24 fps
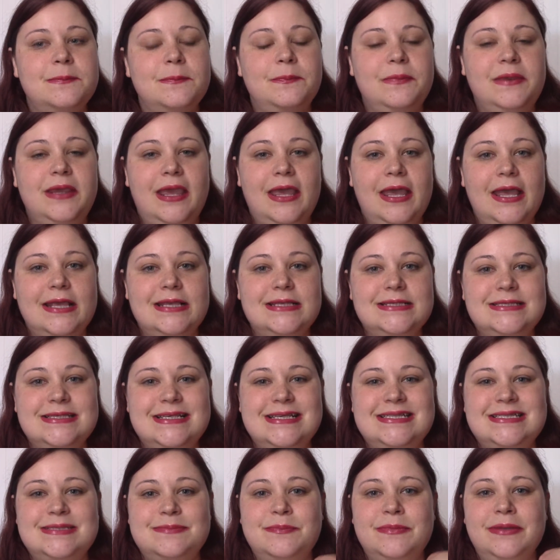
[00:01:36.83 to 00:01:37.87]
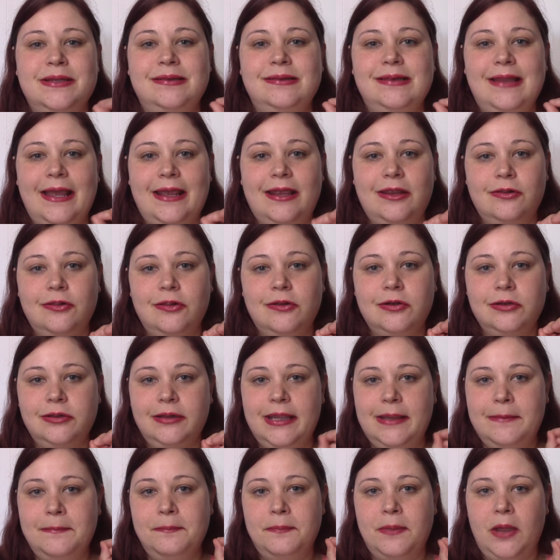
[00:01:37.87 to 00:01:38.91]
because it's
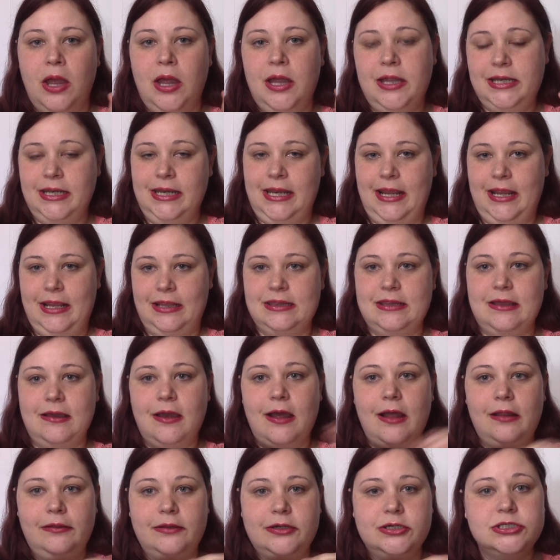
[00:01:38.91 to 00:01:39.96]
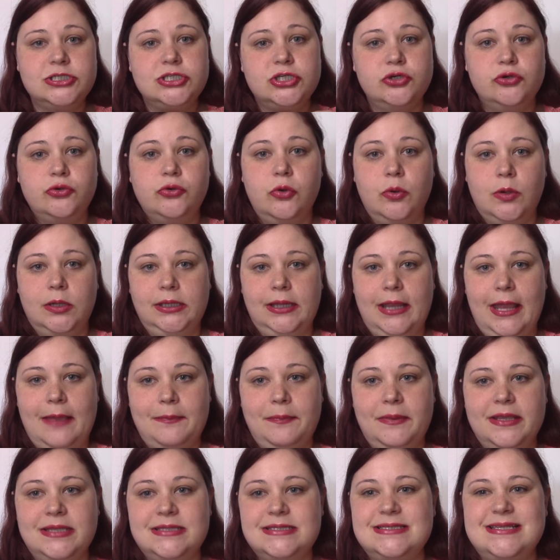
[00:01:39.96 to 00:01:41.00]
molecularly bonding the color to your lip.
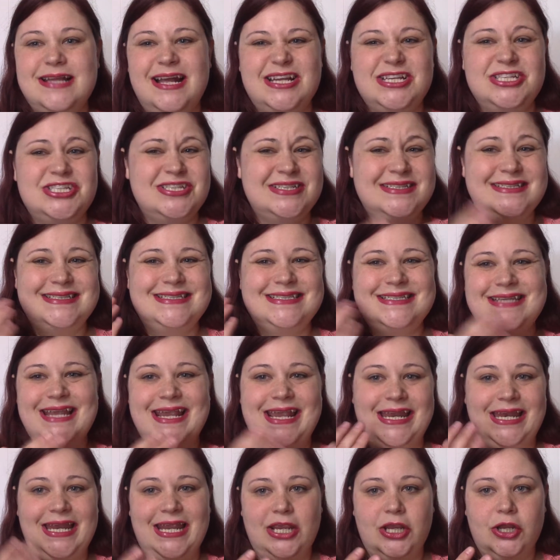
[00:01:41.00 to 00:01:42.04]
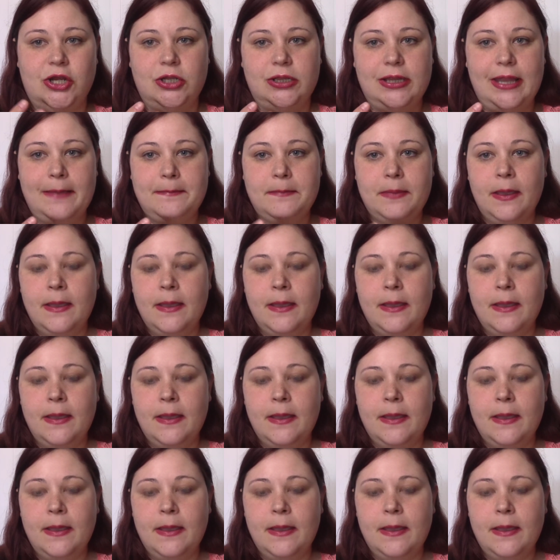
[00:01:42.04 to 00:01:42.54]
It's not just staining your lip.